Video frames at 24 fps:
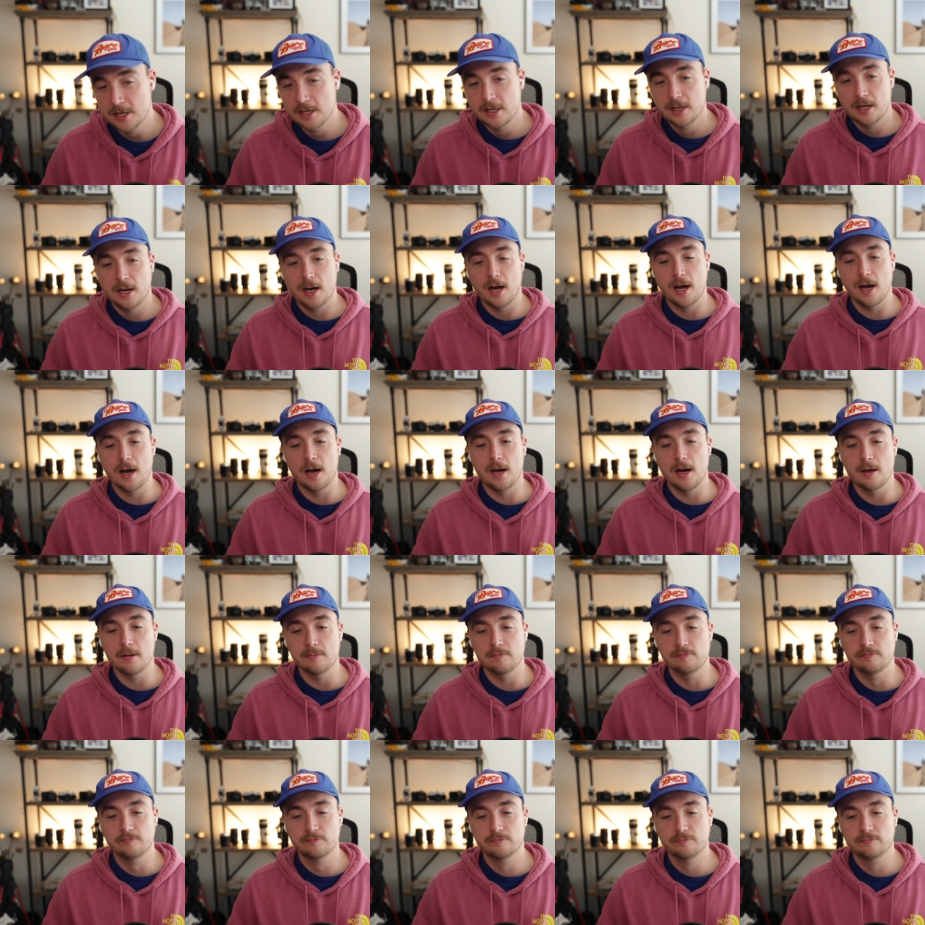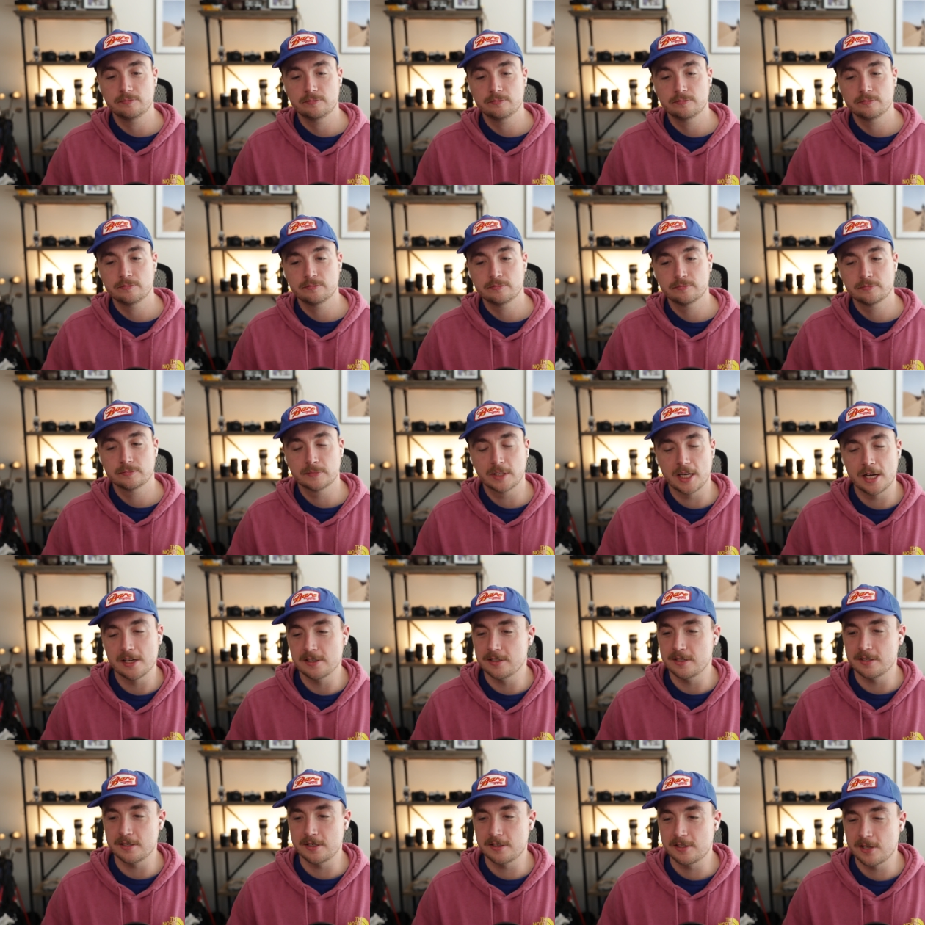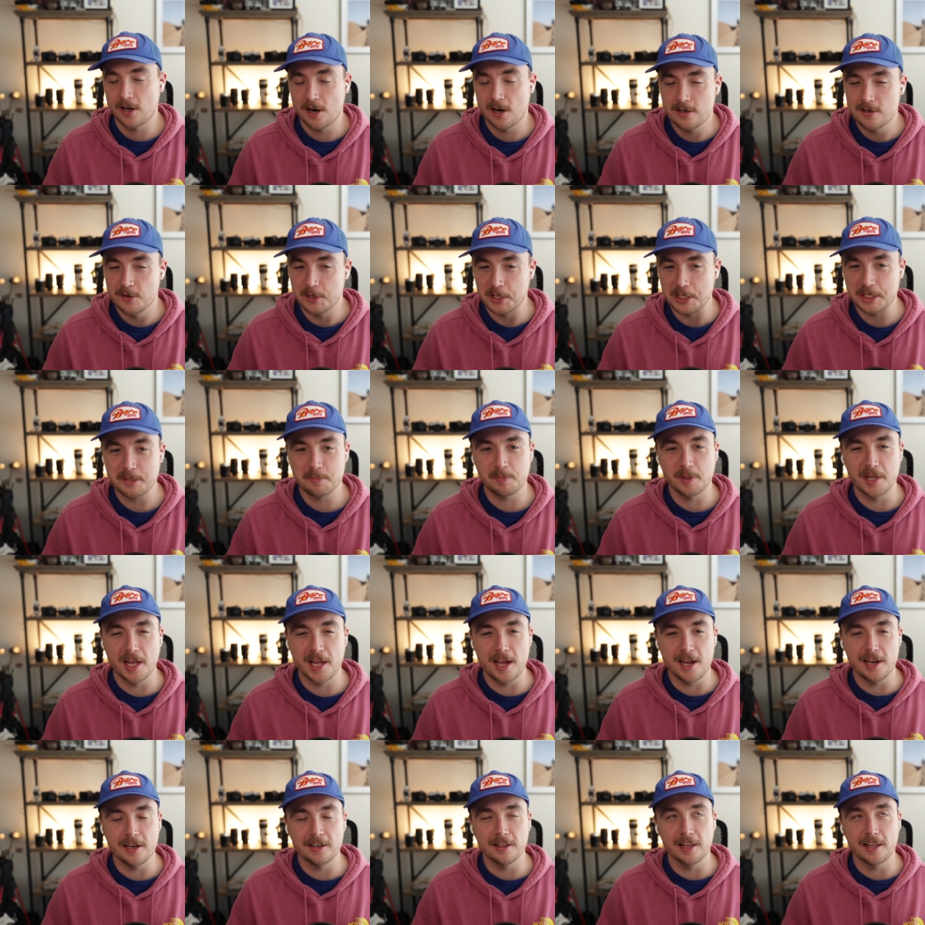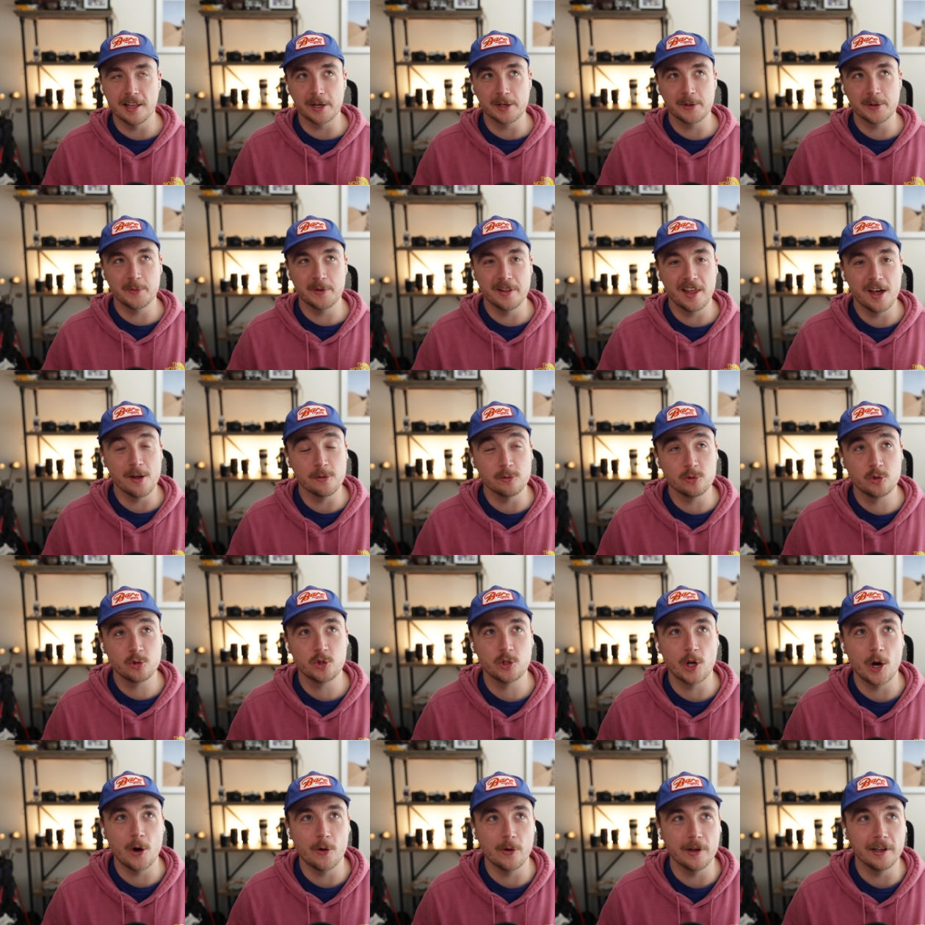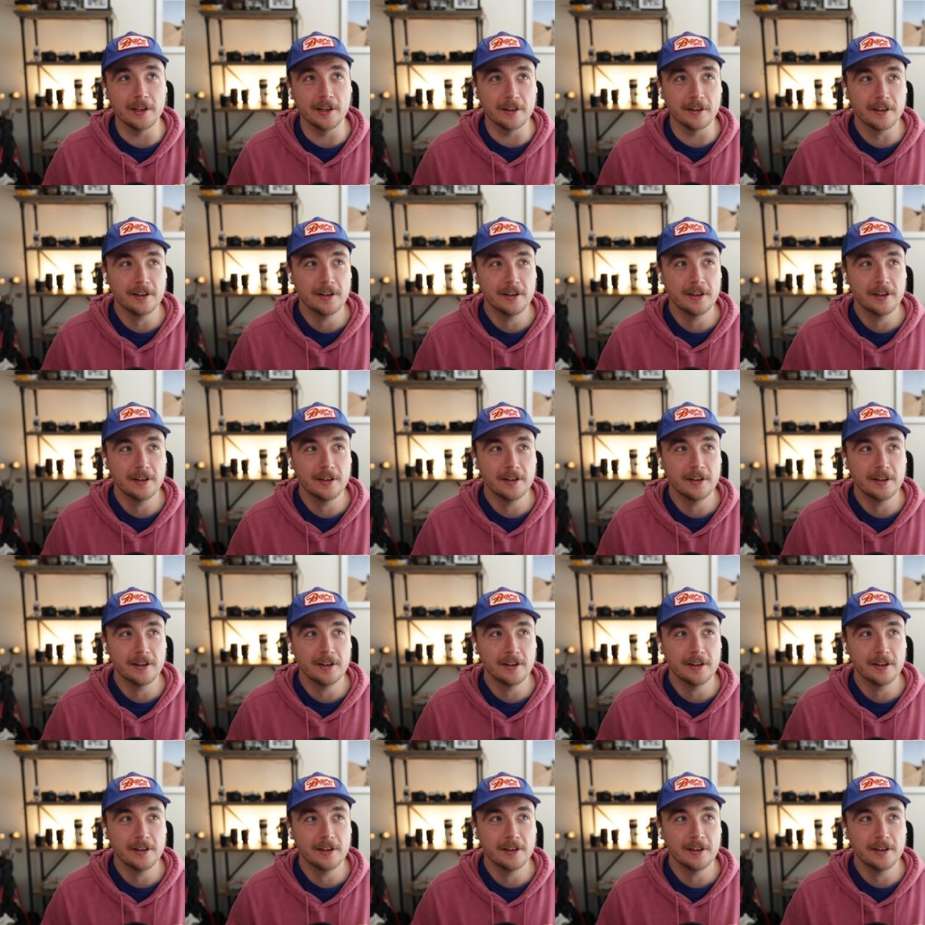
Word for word: Um, gosh, this is hard to explain like without showing.